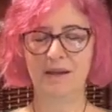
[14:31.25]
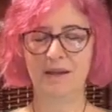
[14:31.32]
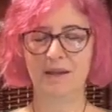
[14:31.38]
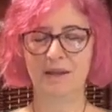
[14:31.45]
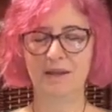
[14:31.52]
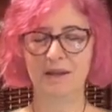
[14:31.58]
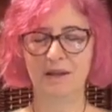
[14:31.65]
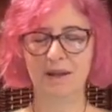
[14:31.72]
It's
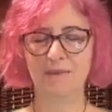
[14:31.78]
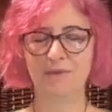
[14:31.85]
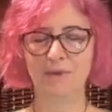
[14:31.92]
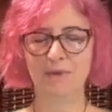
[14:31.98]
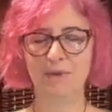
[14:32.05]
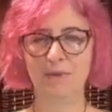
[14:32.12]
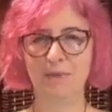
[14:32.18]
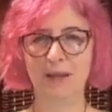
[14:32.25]

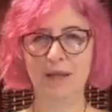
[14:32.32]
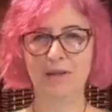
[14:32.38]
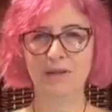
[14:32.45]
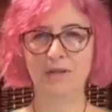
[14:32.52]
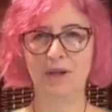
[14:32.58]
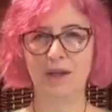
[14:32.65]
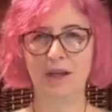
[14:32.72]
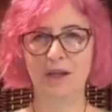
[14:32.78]
uncomfortable, mega
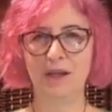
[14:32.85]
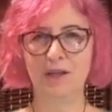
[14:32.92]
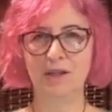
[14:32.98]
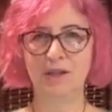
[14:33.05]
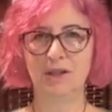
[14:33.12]
stretch.